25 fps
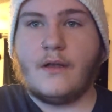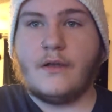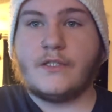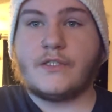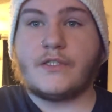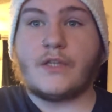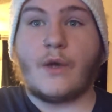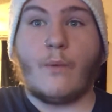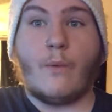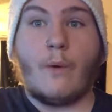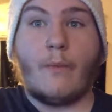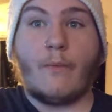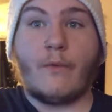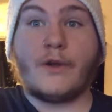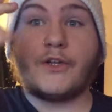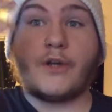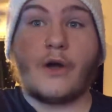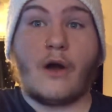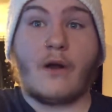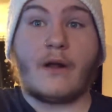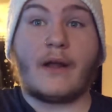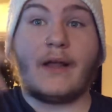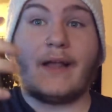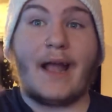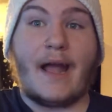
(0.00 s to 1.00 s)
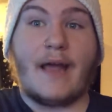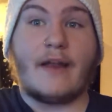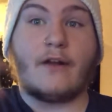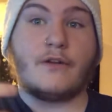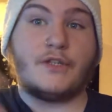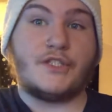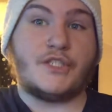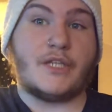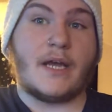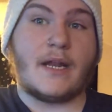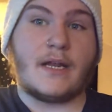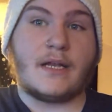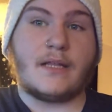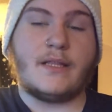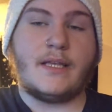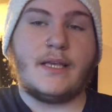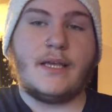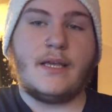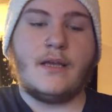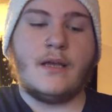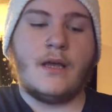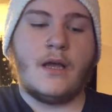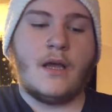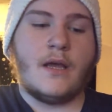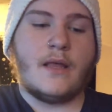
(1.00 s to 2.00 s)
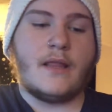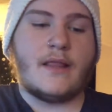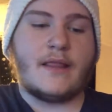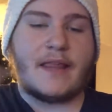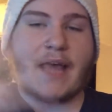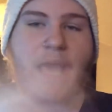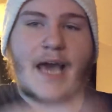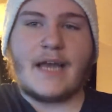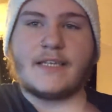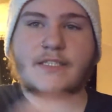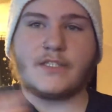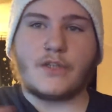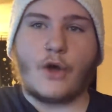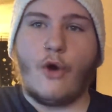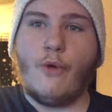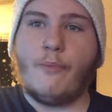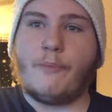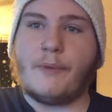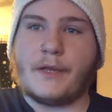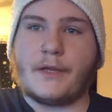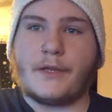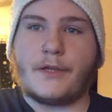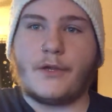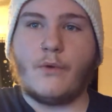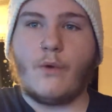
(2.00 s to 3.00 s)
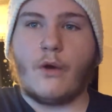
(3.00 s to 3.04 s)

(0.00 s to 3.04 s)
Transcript: So when we're talking energetically, that is open.